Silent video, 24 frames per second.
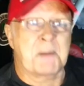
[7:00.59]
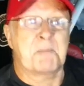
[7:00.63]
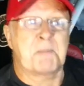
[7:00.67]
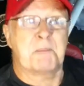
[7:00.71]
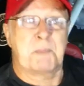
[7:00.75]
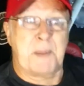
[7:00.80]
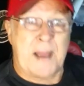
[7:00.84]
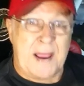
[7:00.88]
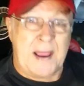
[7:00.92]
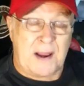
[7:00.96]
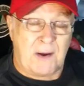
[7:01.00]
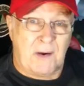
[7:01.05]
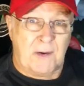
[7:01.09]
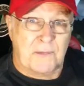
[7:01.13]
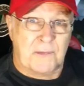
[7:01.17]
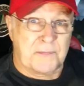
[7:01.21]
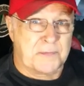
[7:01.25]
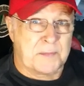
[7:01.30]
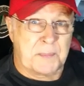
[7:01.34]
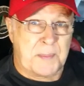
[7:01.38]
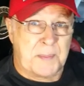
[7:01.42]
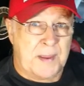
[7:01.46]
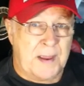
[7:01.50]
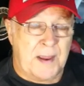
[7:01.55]
and back
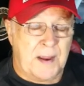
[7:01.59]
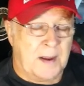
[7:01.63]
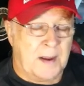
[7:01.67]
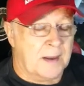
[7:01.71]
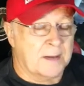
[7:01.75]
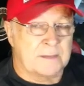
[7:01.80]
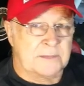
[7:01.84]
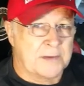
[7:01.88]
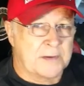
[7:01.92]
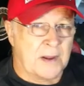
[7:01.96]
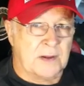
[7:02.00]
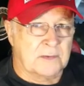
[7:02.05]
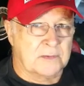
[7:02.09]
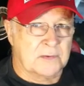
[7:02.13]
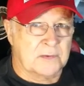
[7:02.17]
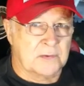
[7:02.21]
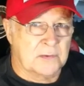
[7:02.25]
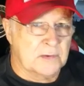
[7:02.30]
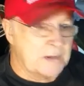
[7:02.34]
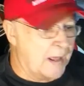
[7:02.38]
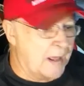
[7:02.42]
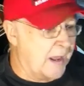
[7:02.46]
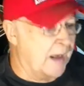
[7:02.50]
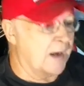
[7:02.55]
off the power. Don't
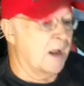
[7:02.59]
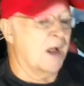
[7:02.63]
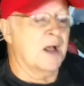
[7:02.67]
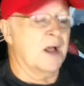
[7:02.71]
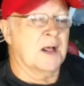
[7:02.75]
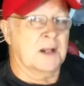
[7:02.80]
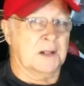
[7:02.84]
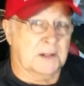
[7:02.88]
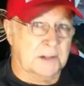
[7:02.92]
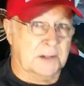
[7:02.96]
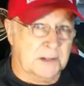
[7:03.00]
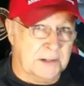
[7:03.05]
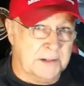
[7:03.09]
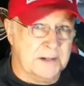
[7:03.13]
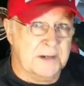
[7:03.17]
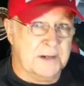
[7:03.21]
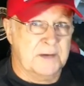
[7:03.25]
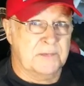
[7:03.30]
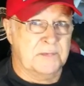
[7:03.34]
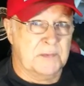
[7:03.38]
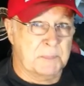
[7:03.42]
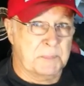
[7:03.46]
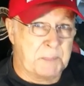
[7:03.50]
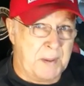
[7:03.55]
do that.
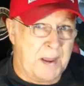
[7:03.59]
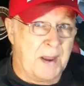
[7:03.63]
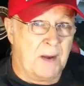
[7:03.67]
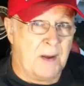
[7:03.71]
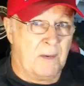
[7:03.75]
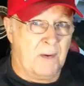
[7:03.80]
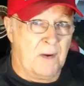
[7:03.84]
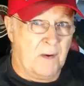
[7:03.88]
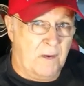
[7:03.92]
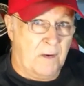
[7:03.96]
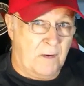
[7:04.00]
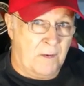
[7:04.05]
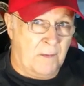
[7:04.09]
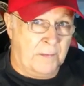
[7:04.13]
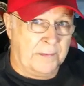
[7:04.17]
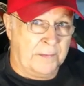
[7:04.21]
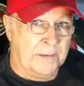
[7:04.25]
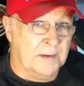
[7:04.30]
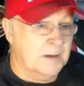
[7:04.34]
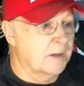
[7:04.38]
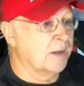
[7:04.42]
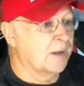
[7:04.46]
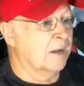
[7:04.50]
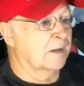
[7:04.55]
Leave the power
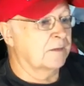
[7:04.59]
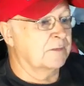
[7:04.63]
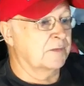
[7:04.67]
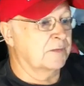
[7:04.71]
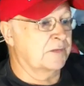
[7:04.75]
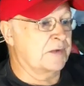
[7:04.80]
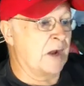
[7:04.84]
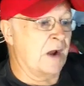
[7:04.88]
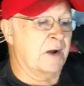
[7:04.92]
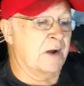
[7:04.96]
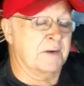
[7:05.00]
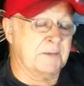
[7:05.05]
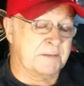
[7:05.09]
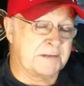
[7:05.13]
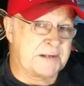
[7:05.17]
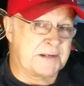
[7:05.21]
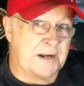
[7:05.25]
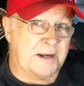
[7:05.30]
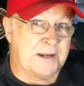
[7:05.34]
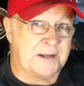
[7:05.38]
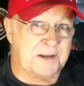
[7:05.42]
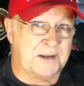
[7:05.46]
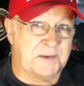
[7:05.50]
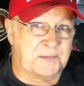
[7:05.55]
on. Don't
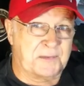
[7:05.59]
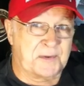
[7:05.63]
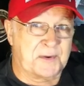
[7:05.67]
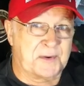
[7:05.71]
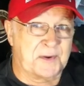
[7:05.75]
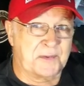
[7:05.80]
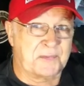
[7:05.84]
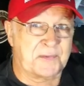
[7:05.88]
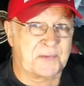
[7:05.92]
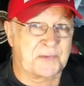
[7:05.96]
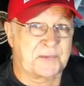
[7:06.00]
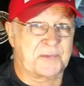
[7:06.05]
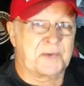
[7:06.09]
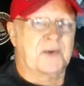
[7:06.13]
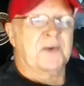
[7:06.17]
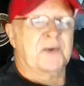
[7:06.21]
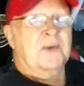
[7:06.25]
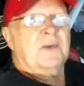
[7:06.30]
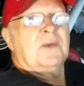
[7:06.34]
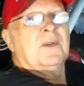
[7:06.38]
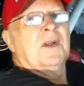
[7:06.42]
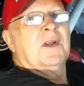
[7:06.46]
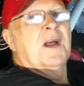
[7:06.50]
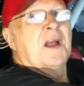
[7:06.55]
take your foot off the
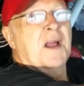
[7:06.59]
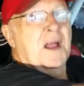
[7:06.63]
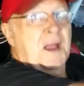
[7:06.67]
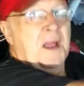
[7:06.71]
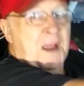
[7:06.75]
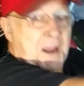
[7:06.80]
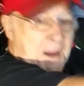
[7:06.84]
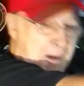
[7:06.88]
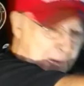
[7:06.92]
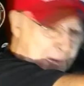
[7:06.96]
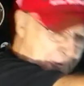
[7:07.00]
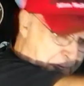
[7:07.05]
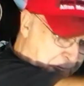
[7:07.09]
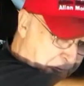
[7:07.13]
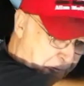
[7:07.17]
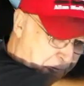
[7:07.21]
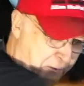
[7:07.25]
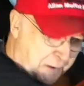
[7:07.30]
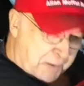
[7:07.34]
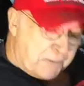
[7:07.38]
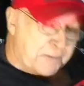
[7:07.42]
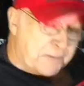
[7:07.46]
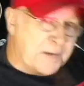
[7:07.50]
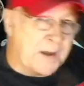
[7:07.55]
throttle and
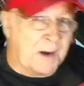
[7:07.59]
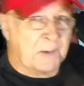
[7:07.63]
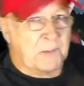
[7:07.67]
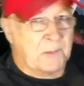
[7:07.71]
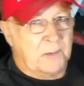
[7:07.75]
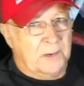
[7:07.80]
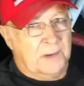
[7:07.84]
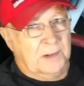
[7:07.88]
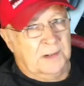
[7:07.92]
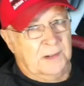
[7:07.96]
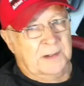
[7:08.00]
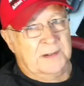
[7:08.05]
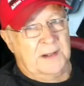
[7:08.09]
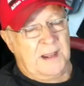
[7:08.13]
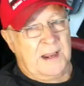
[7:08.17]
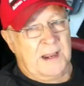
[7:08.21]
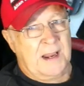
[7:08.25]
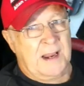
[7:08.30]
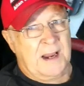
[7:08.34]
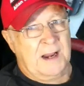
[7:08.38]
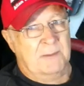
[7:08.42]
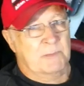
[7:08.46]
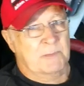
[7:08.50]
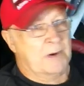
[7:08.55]
reef that wheel and the
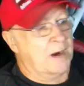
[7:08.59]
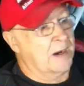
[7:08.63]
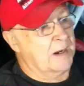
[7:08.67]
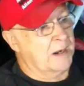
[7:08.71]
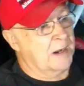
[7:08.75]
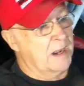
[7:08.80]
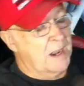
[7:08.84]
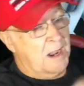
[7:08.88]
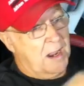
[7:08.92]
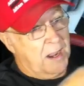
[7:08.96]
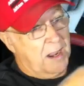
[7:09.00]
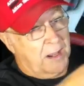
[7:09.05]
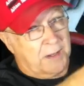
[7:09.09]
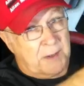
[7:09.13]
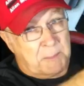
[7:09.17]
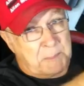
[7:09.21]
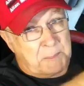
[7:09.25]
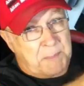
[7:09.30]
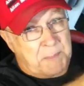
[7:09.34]
handbrake, and the